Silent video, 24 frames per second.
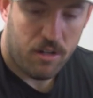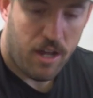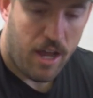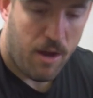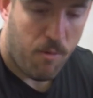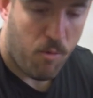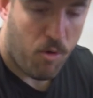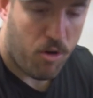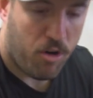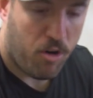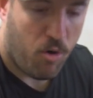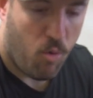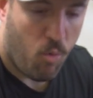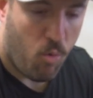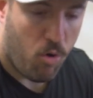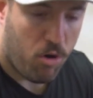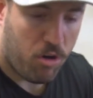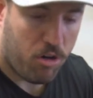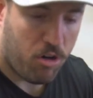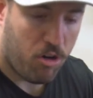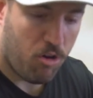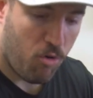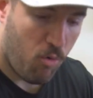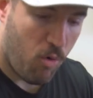and we're gonna
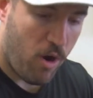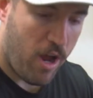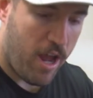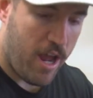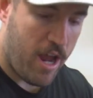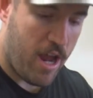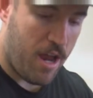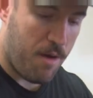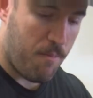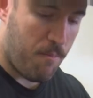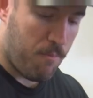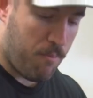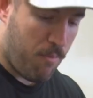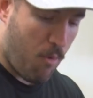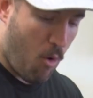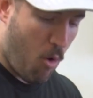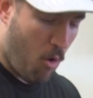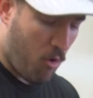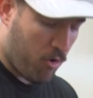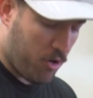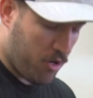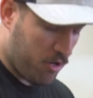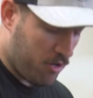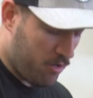work our way and
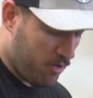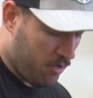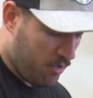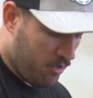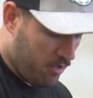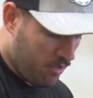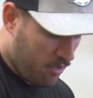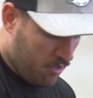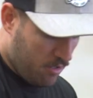border